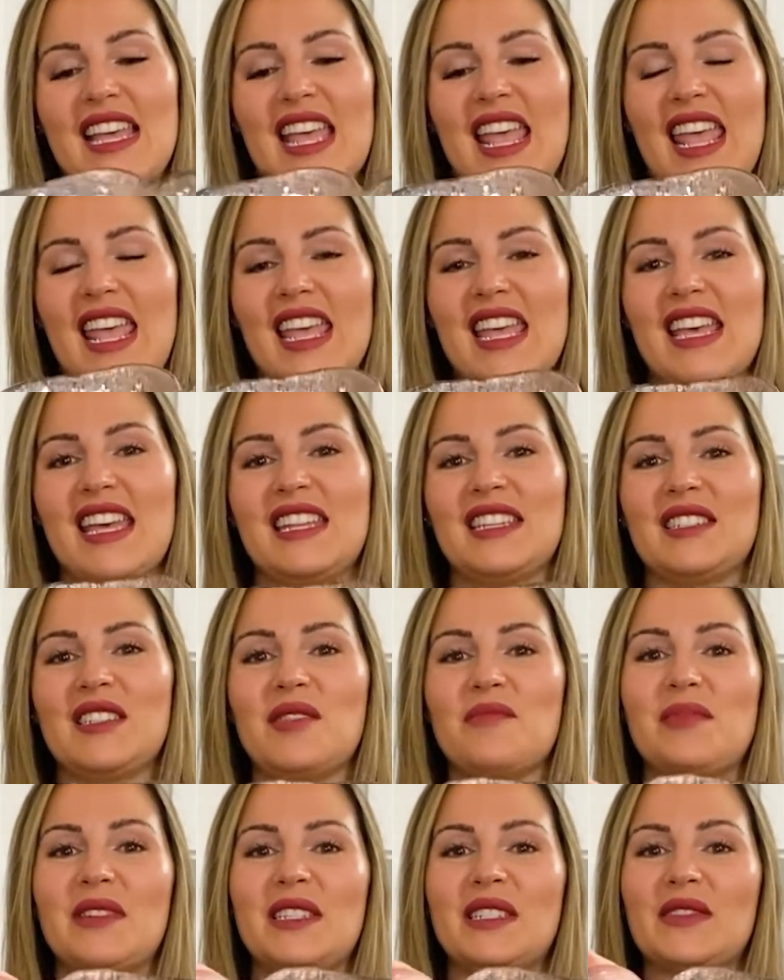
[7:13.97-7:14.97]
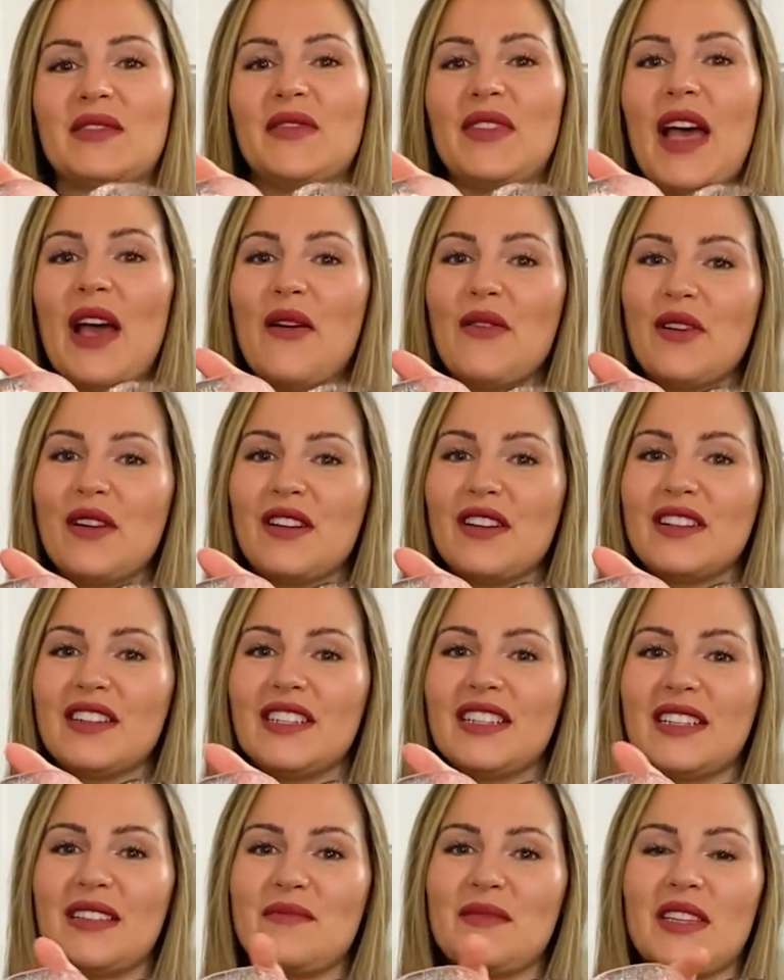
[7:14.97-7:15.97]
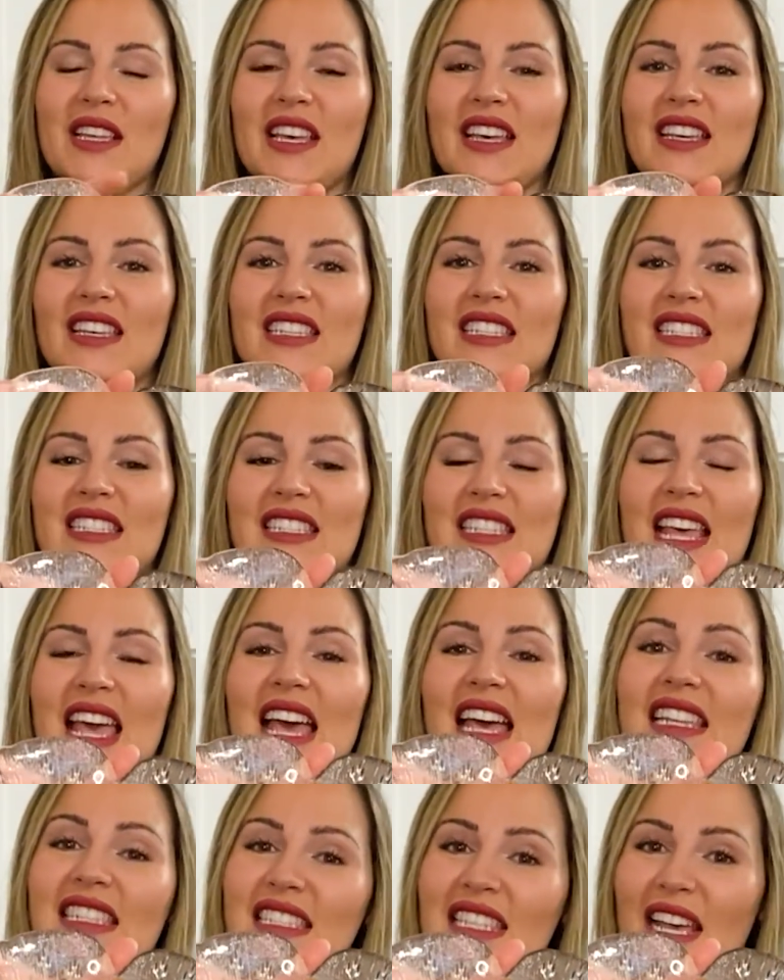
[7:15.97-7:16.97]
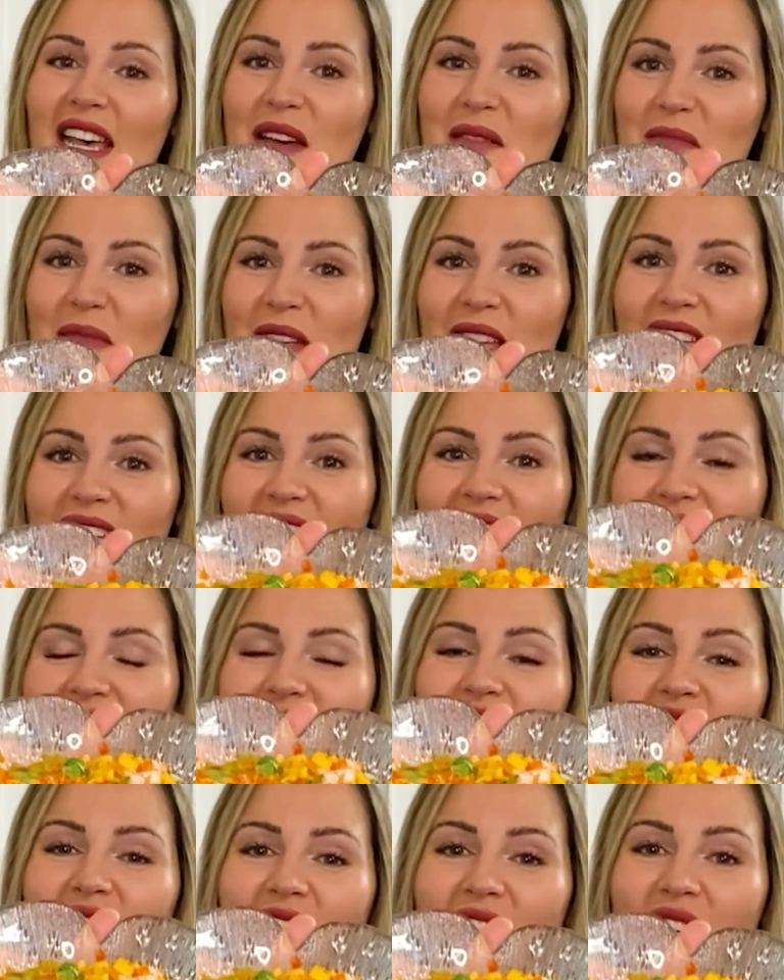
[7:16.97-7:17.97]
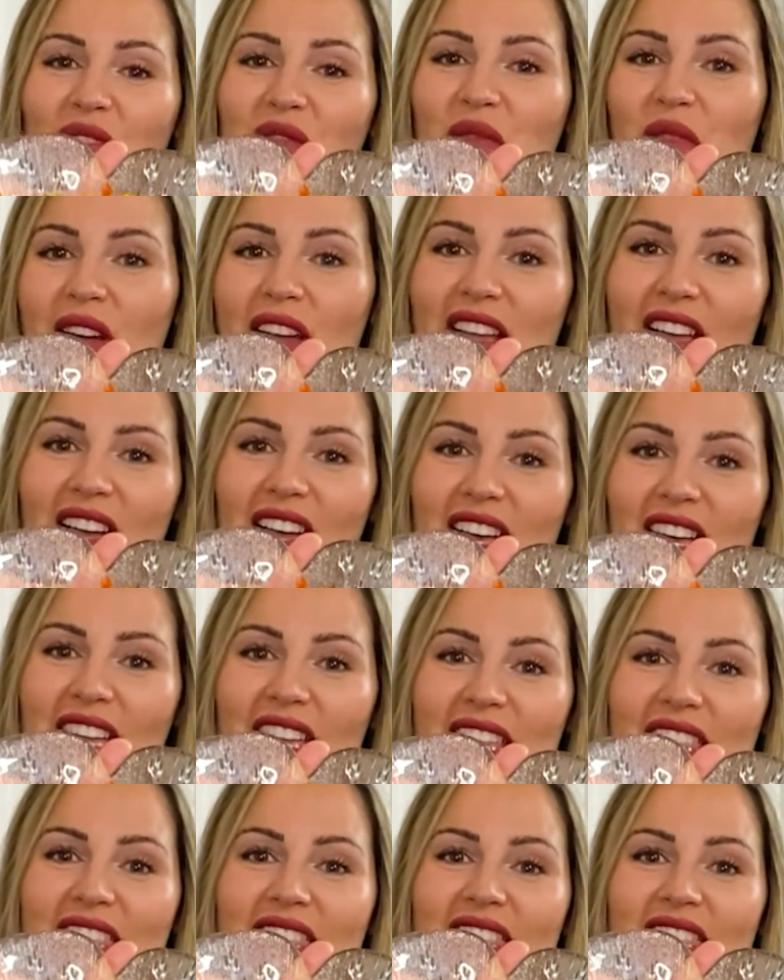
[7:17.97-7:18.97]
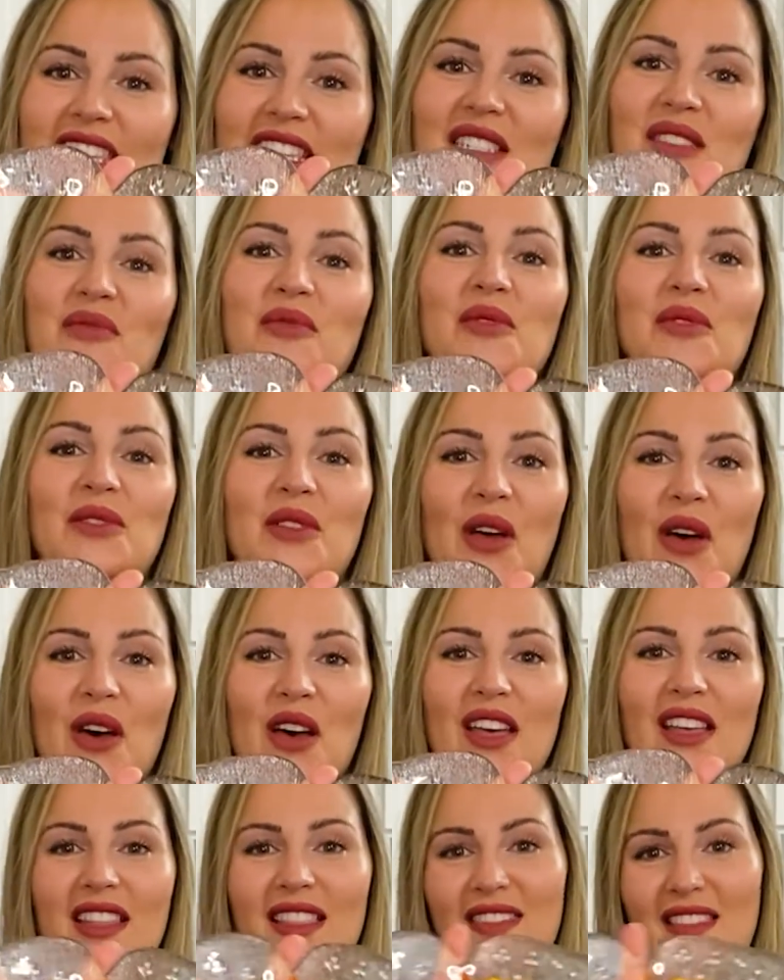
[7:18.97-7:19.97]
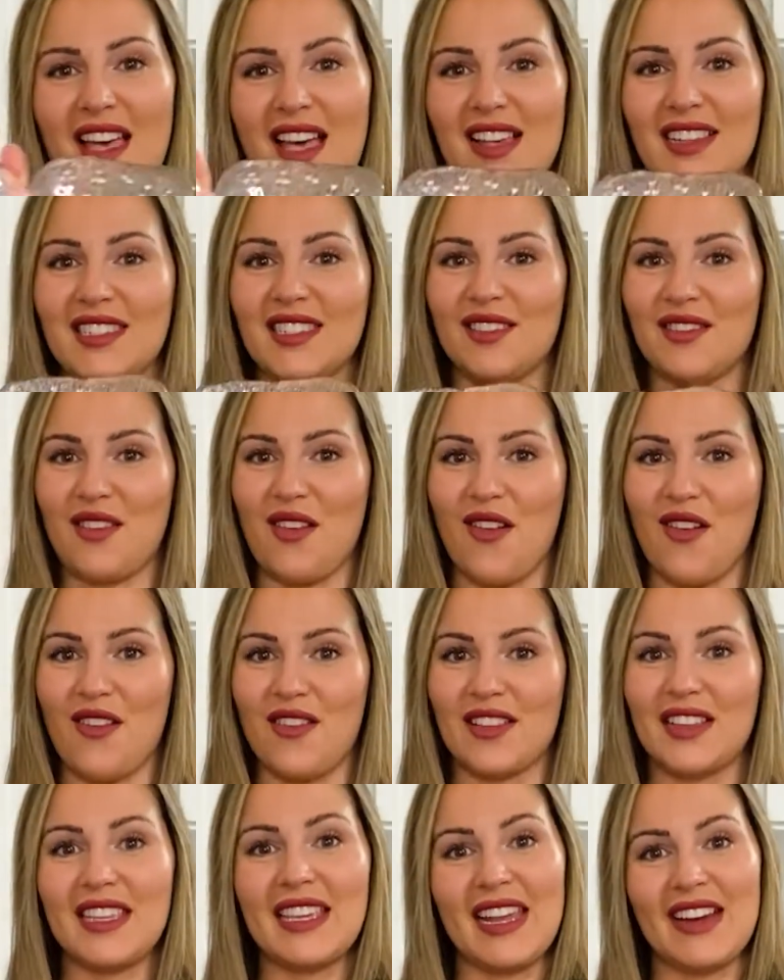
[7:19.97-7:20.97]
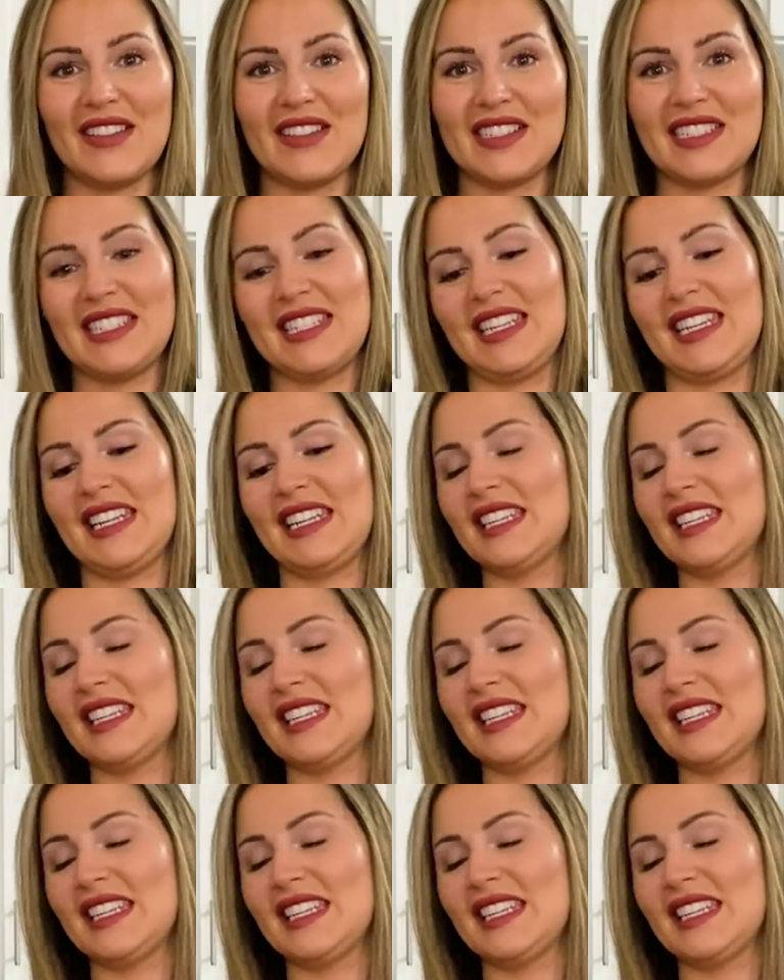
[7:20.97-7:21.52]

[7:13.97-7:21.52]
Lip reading: and to be devoured, because heads up, little FYI, this will not last long, guaranteed.